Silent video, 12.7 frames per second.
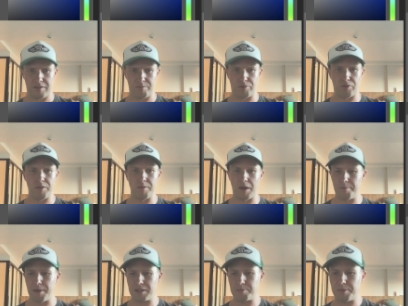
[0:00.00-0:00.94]
probably my
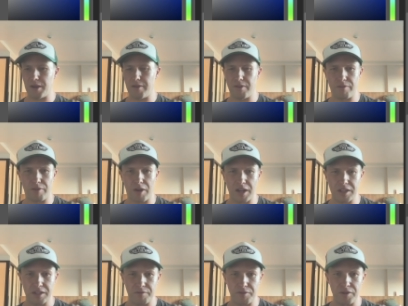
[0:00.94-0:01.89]
best bit of
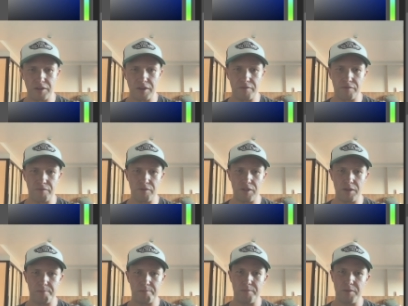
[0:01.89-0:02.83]
advice. If
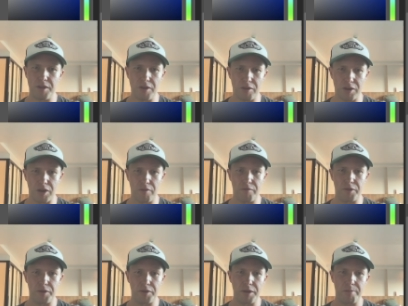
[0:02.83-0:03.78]
you're not
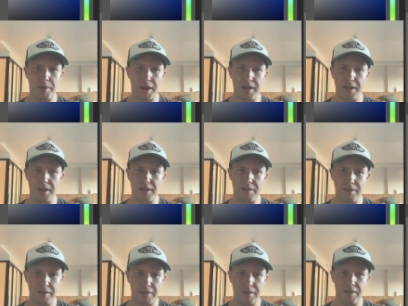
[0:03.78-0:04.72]
confident on your painting,
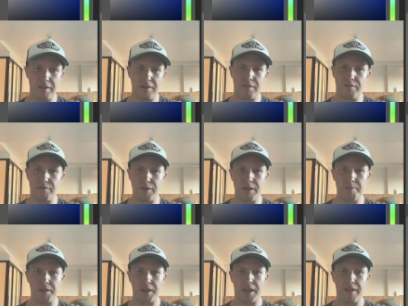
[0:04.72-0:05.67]
flip
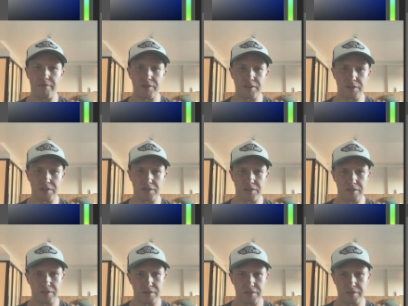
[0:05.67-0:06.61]
the canvas.
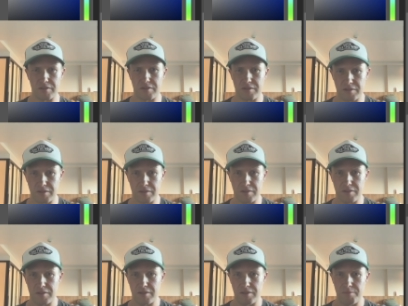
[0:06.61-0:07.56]

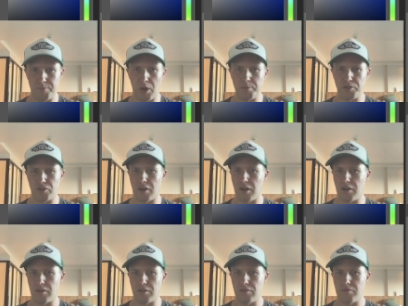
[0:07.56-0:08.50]
Bob's your
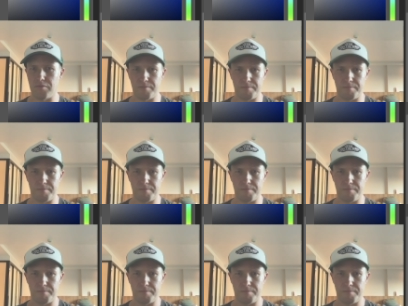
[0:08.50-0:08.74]
uncle.